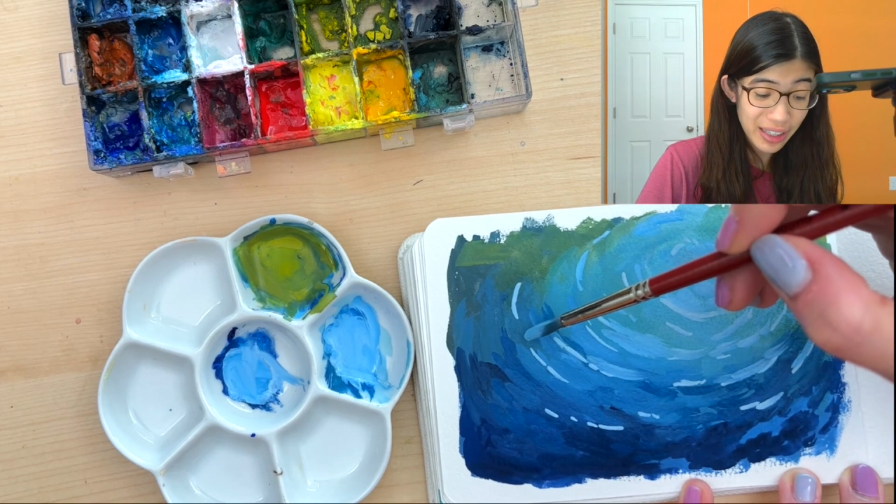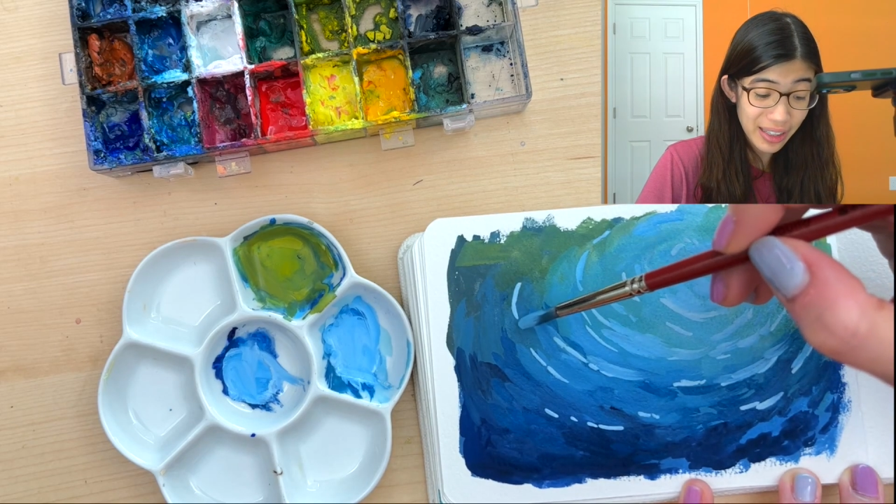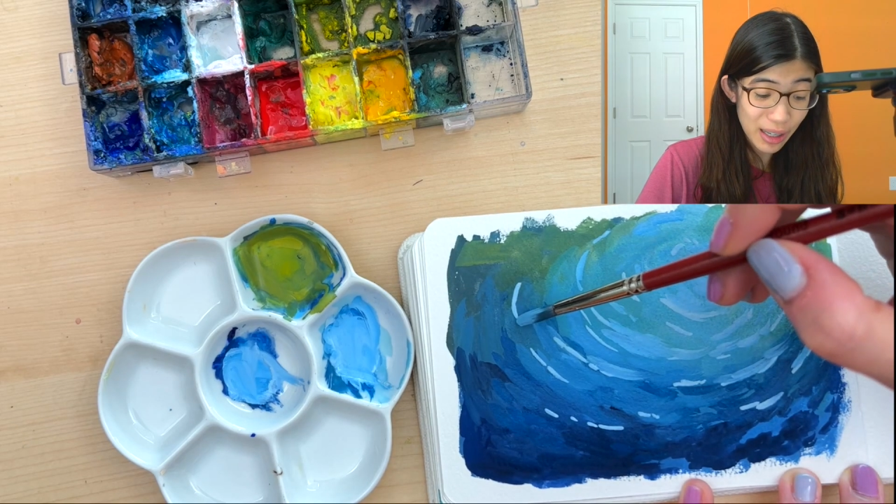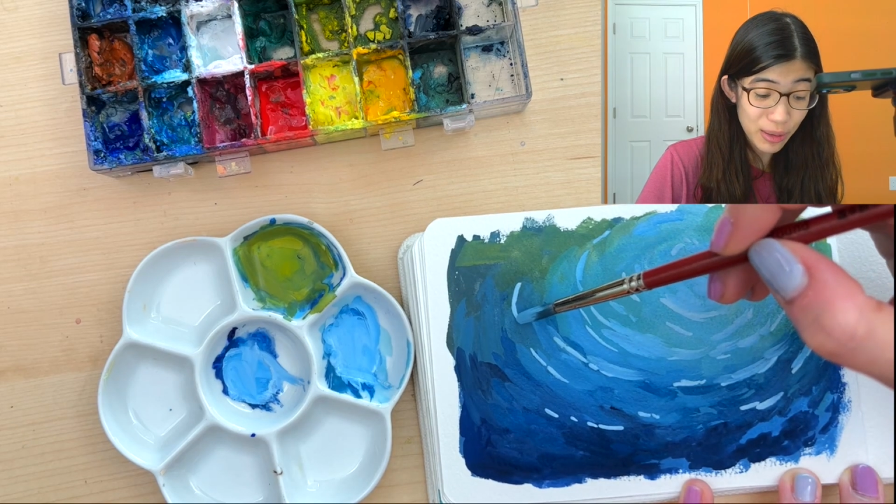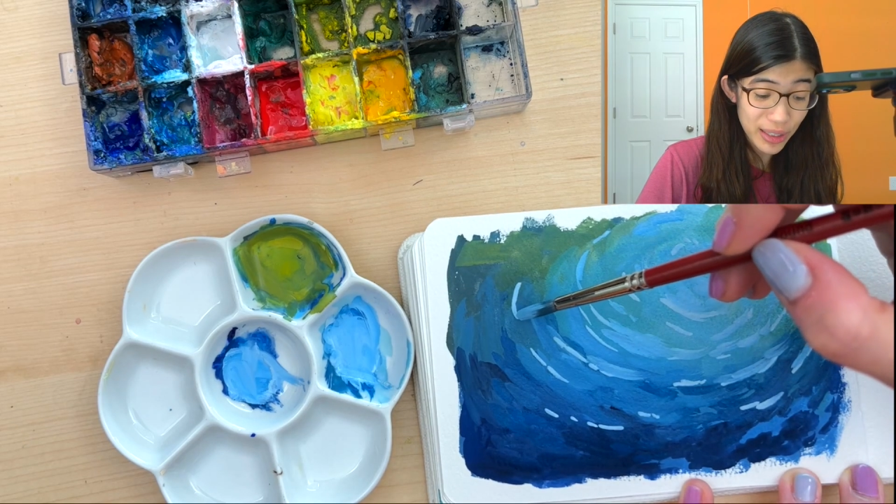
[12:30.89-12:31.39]

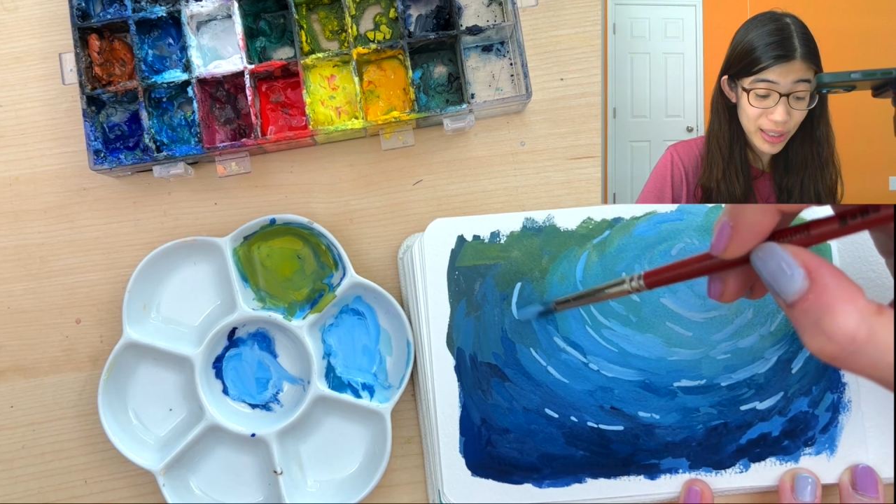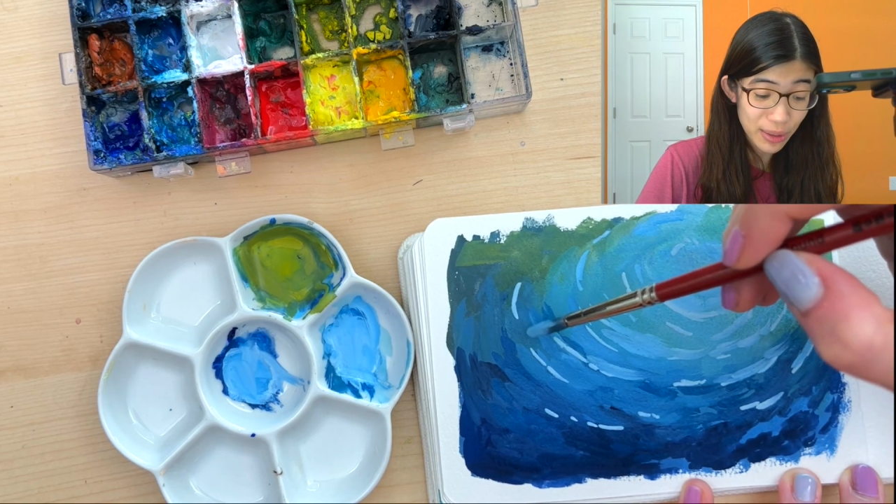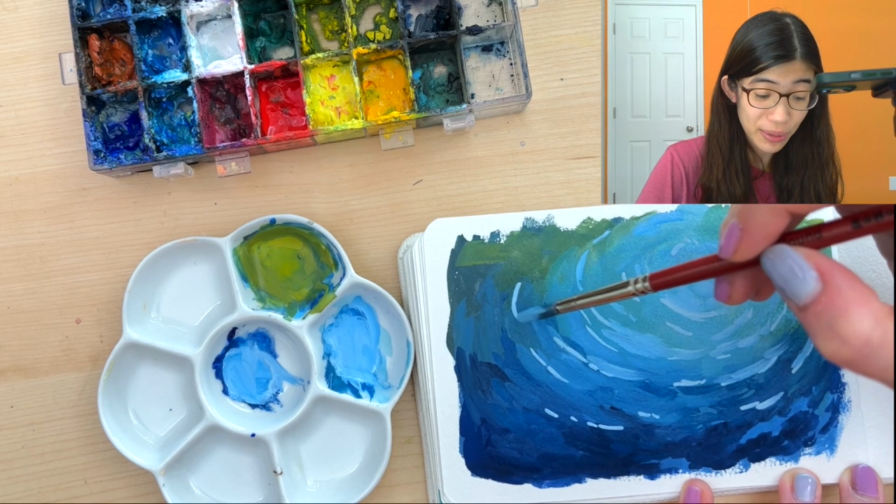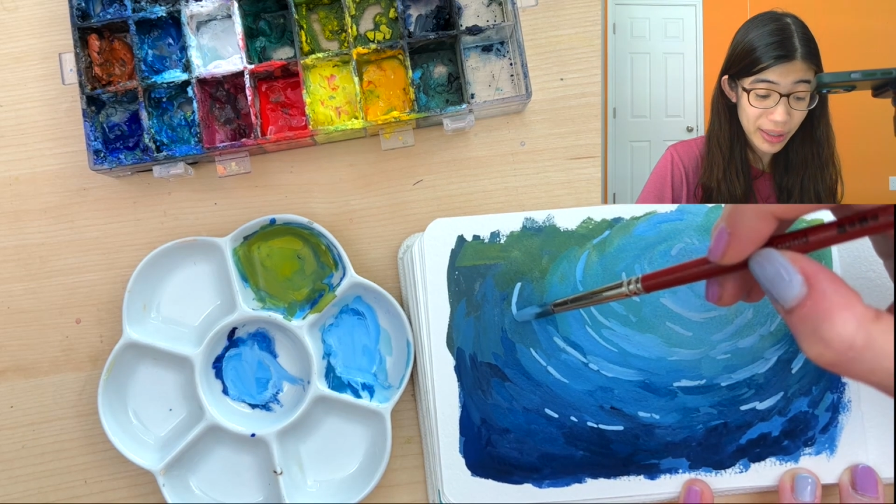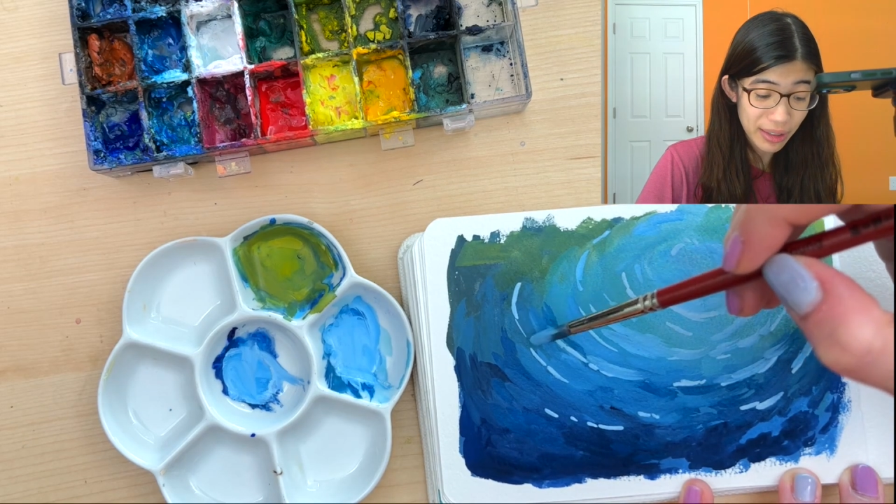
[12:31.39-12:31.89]
and that was
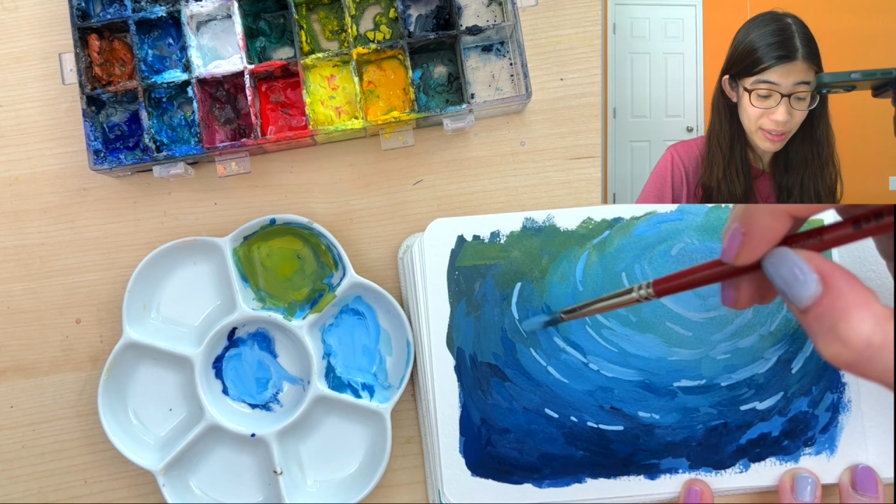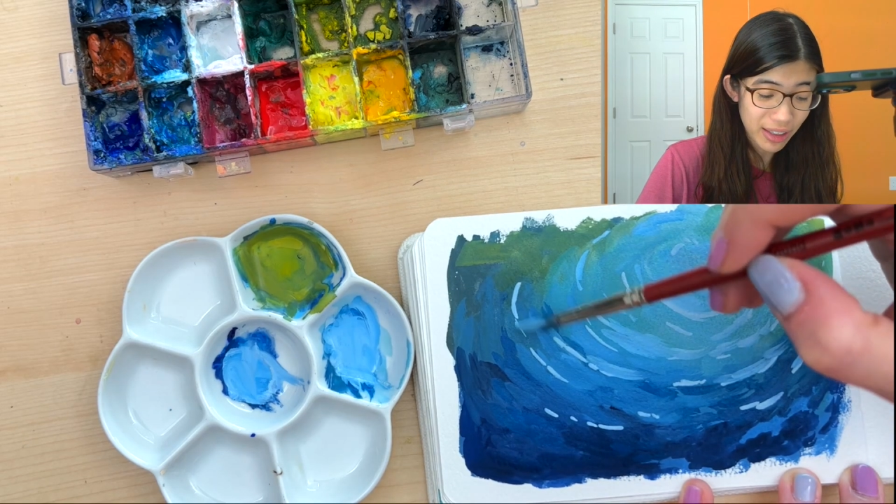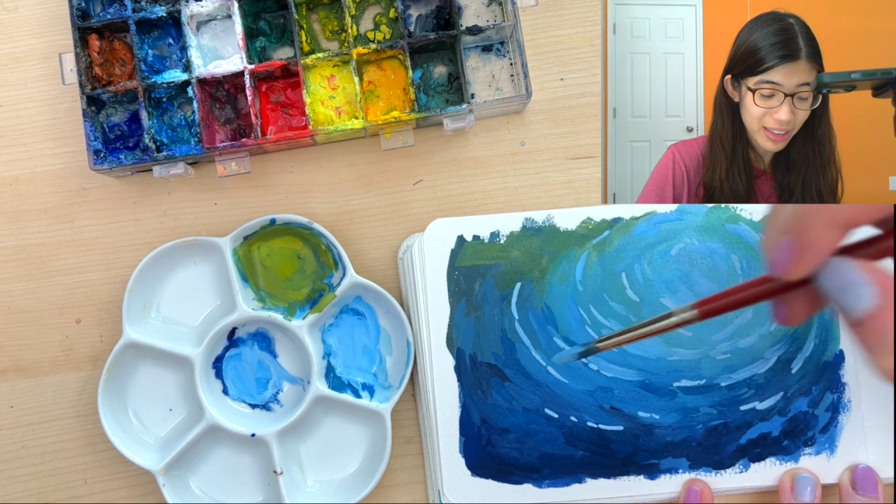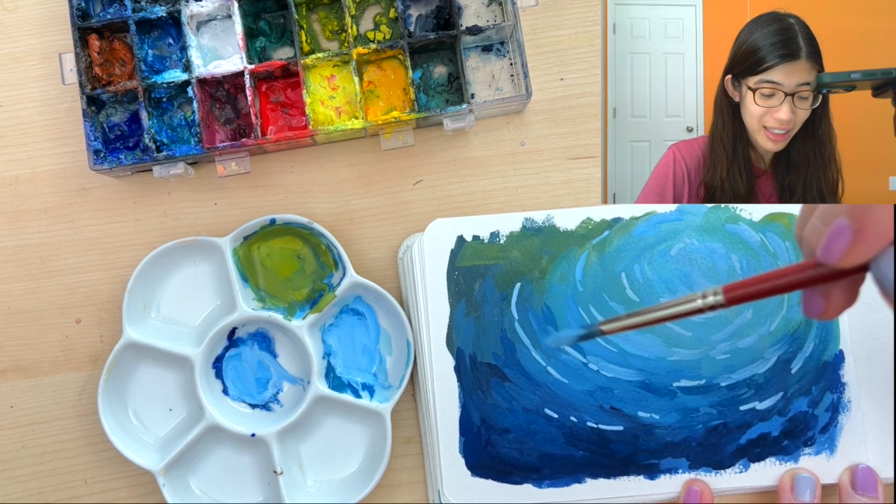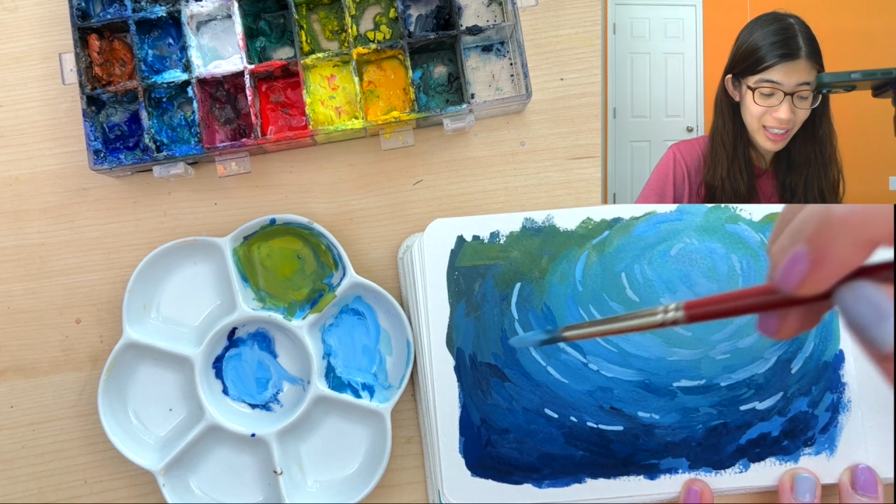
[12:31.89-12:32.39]
really
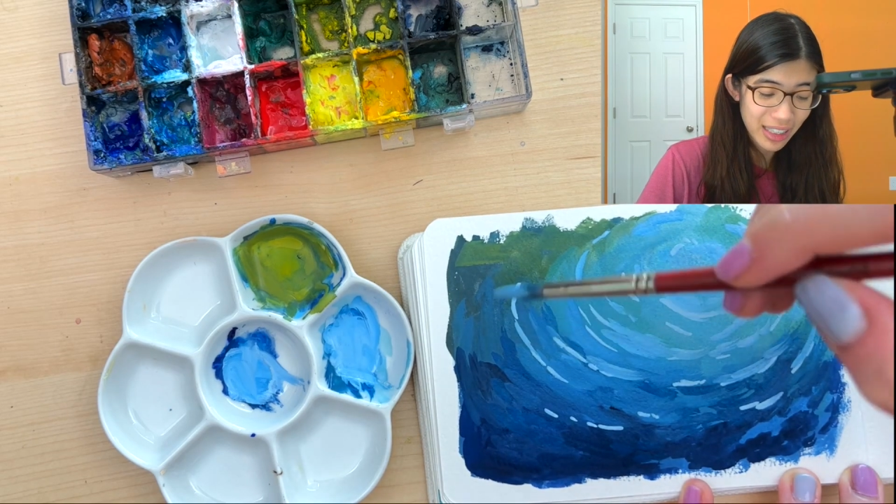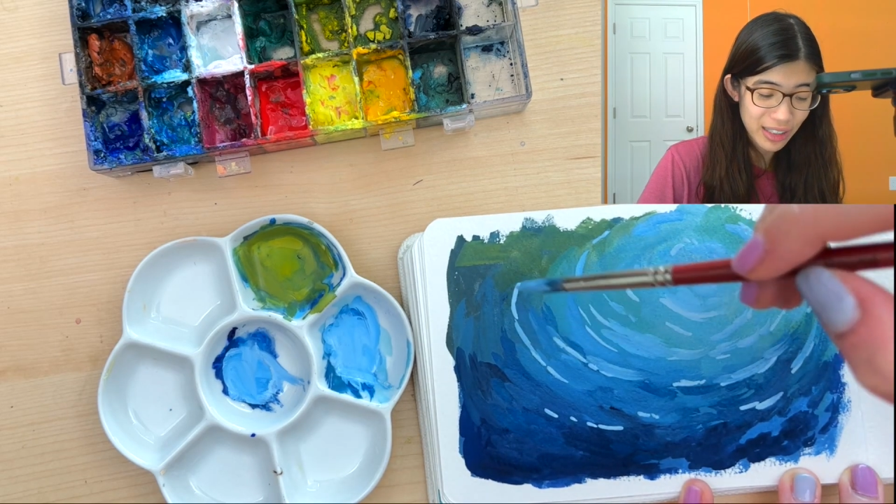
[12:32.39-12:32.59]
fun.